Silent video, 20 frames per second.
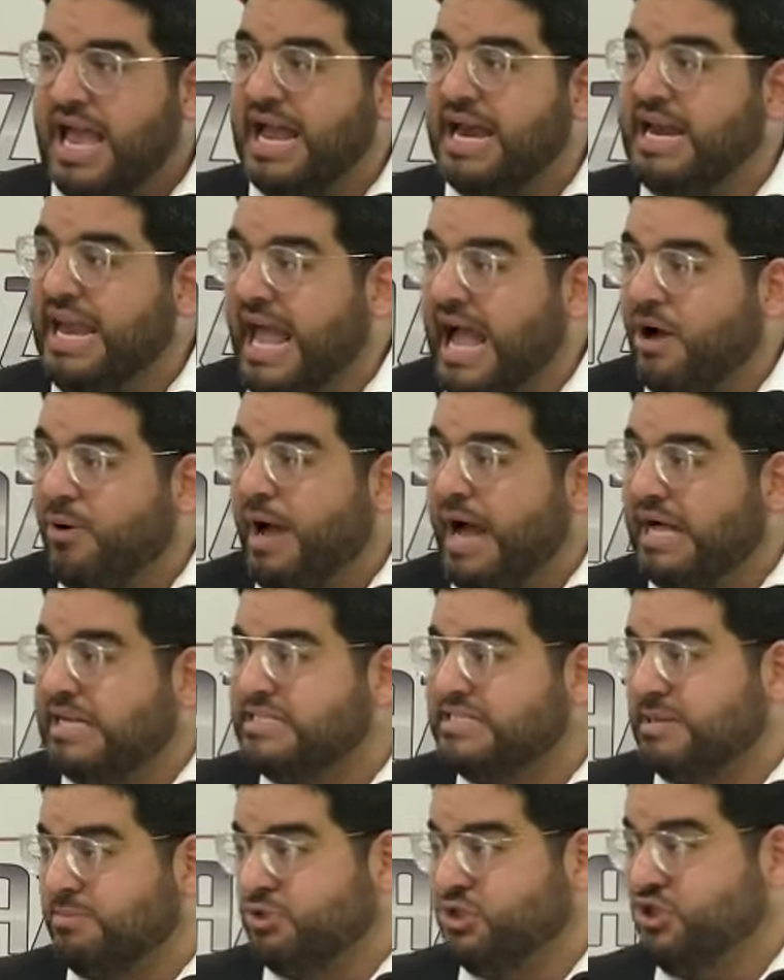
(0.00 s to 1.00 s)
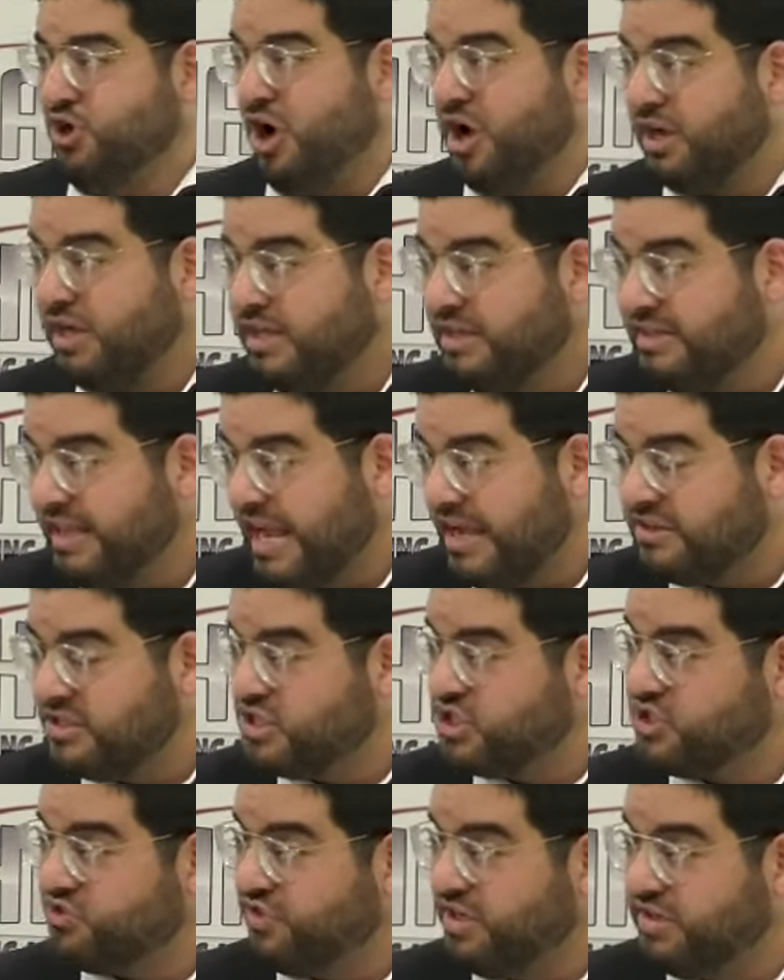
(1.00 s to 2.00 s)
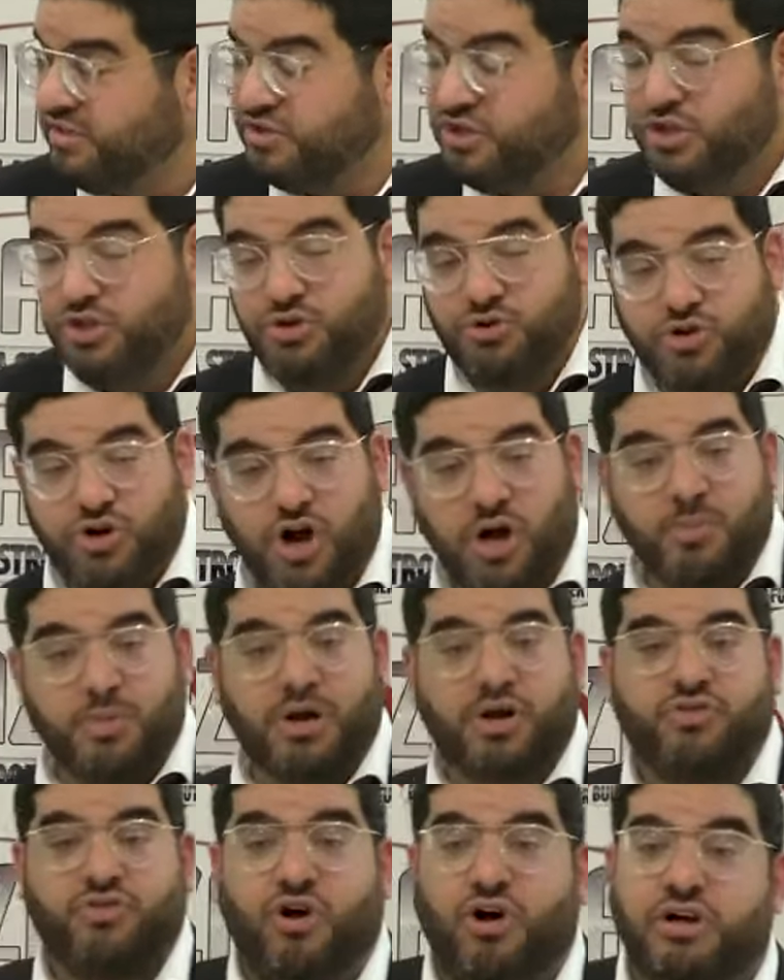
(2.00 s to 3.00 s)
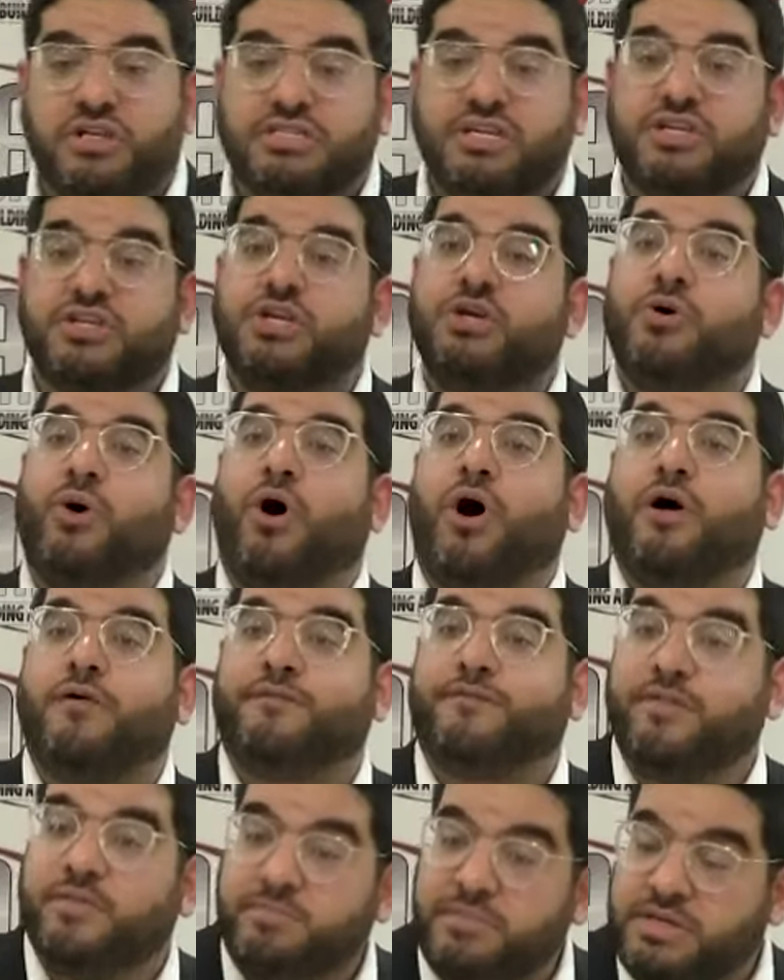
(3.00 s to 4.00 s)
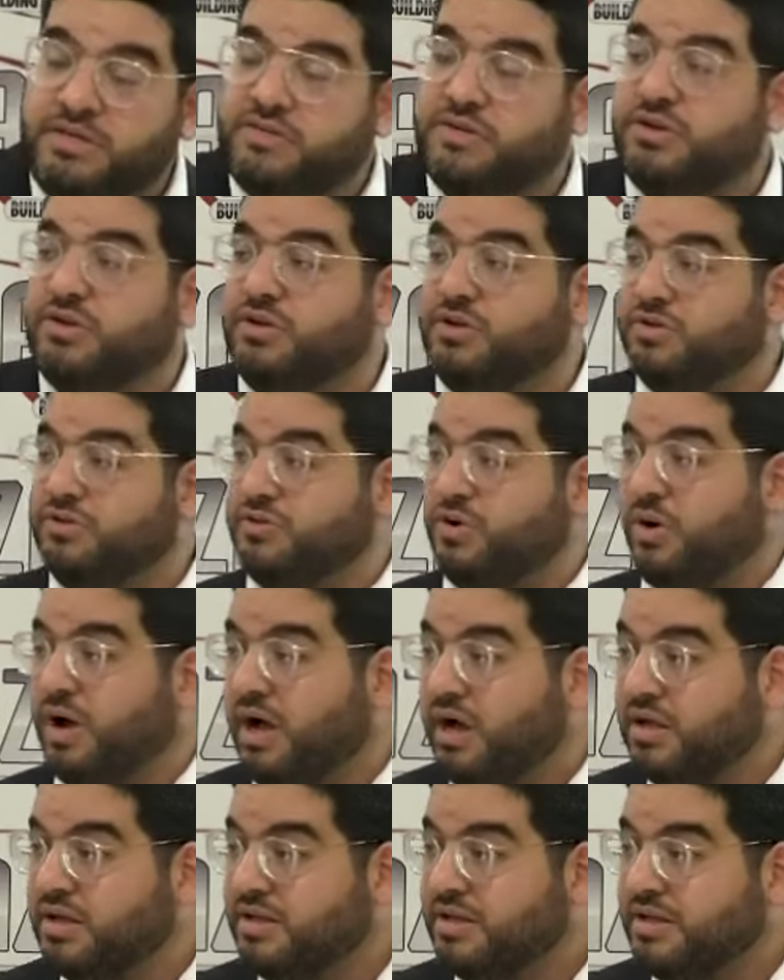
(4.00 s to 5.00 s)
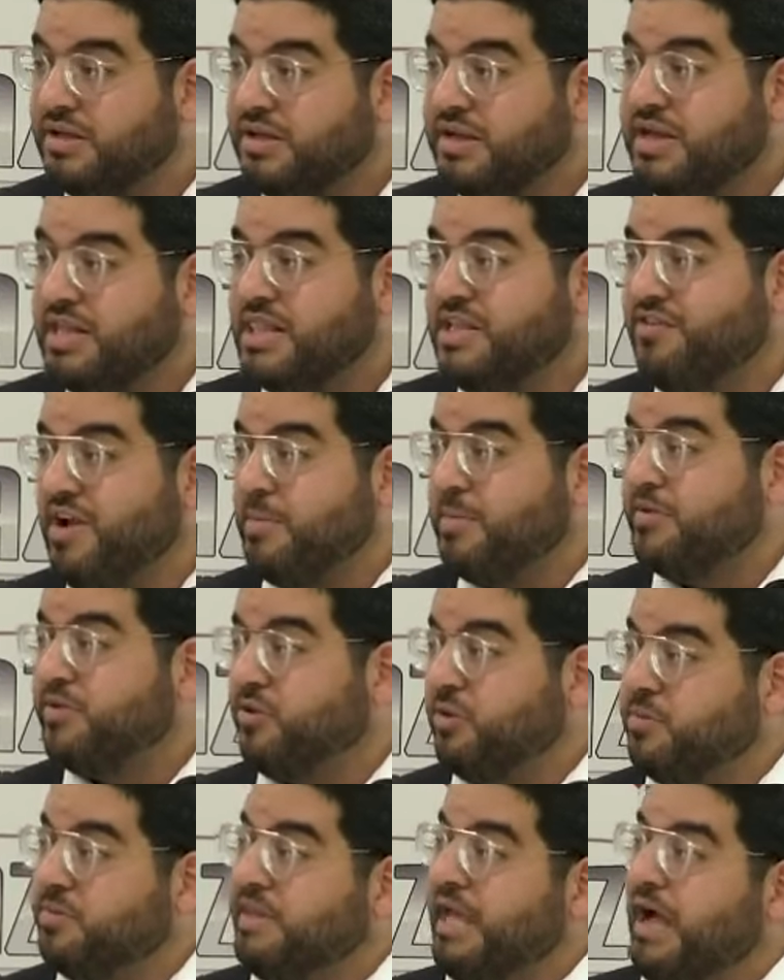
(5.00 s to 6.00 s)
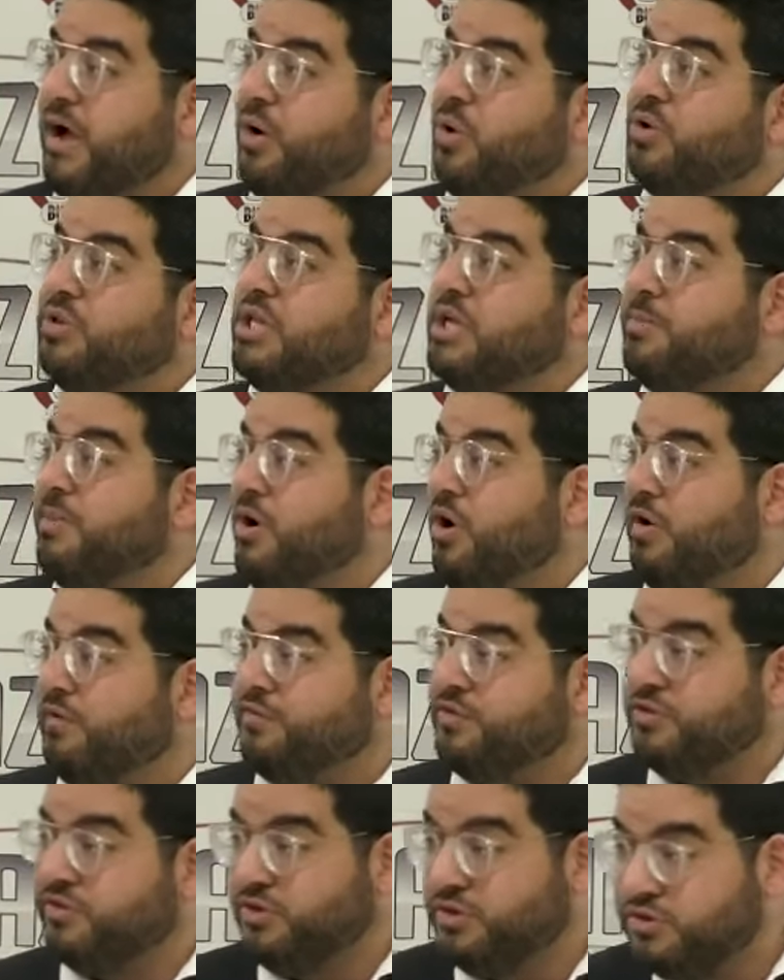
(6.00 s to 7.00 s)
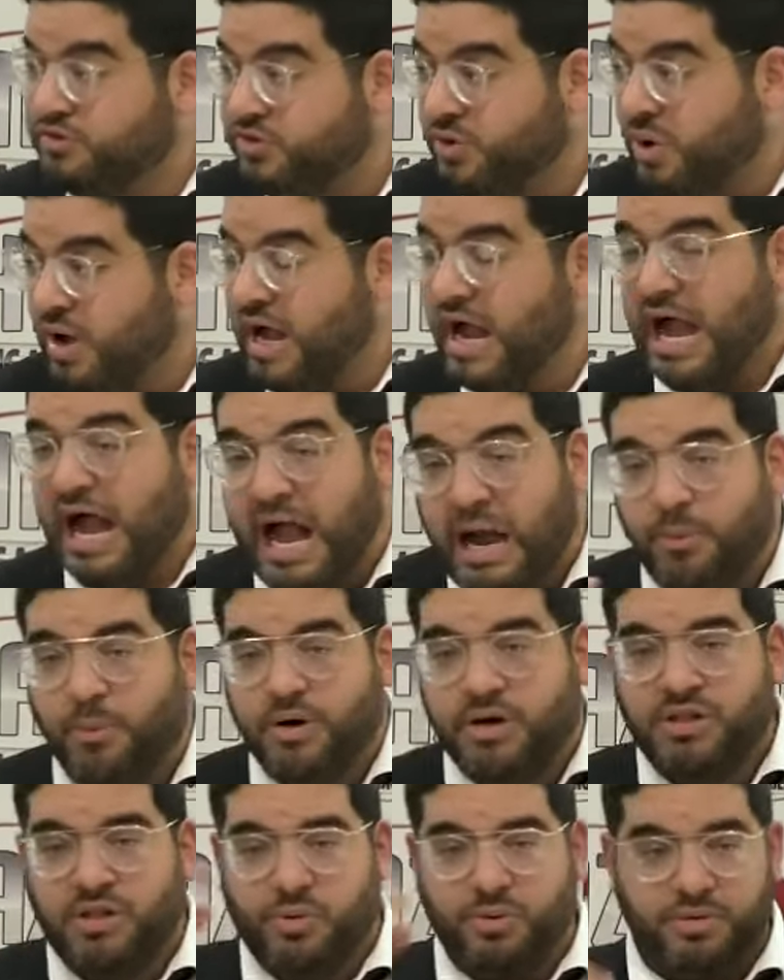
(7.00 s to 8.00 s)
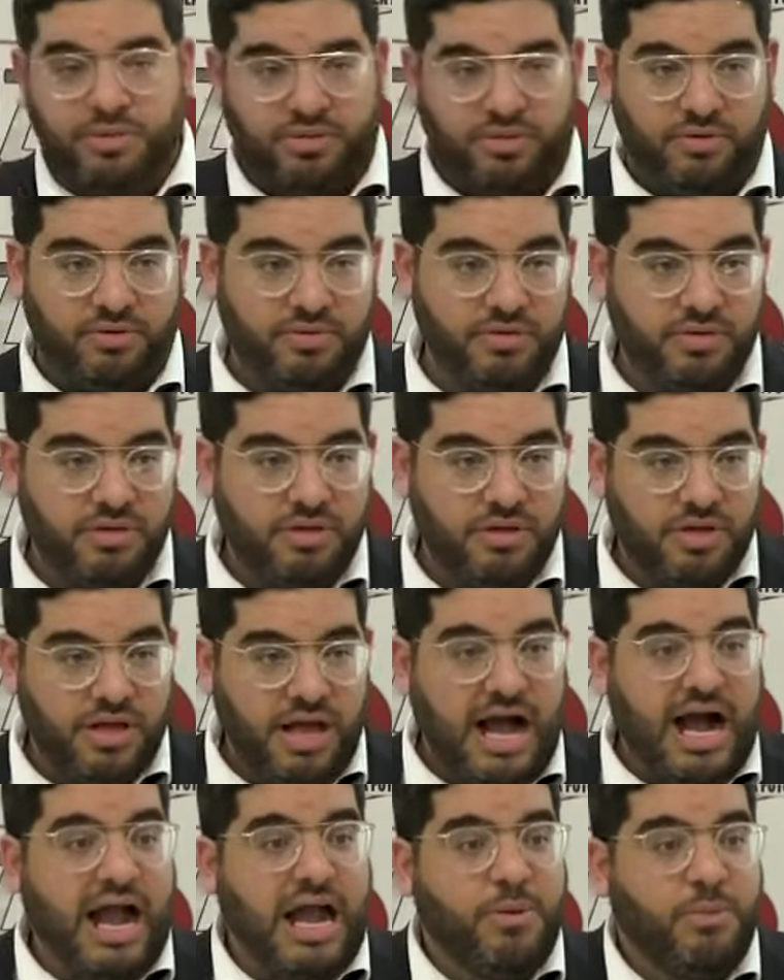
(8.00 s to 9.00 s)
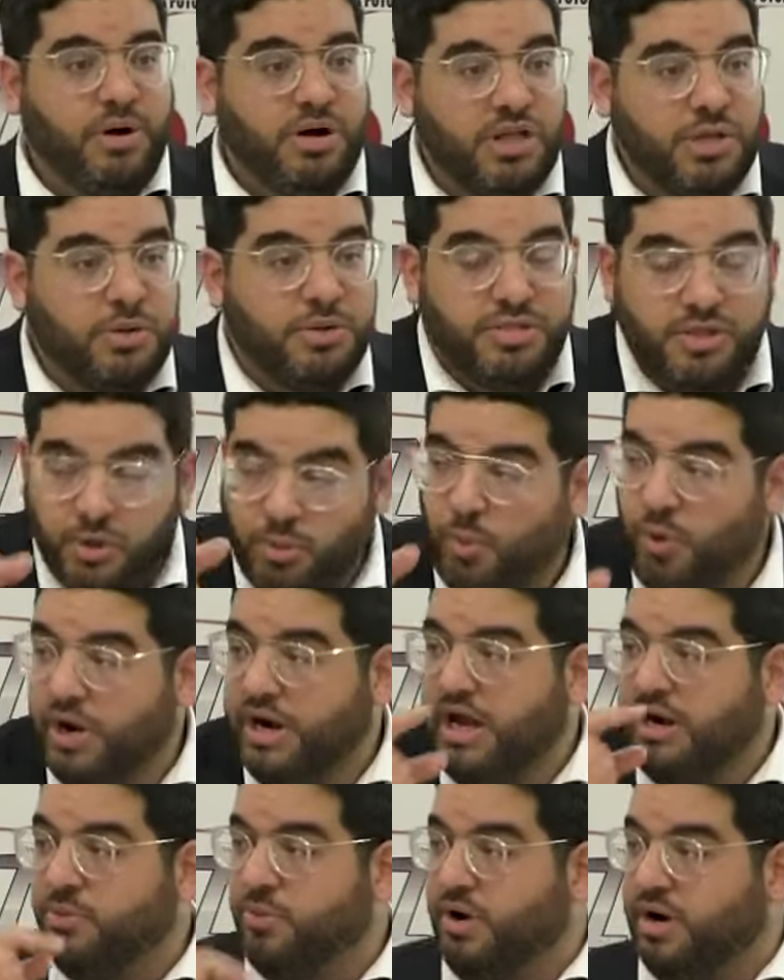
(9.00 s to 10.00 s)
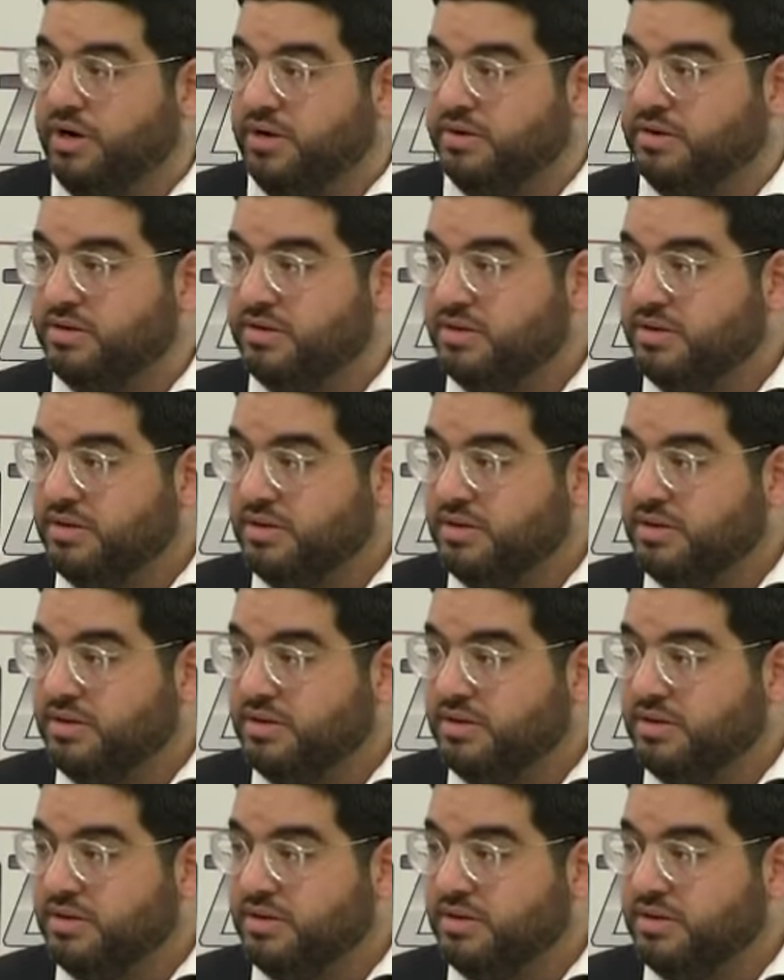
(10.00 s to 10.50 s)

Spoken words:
And now as I'm jogging down the street, you come across and you offer me to learn Torah. The rabbi told him, not only am I offering to learn Torah, I want to learn with you. I want to learn with you one-on-one.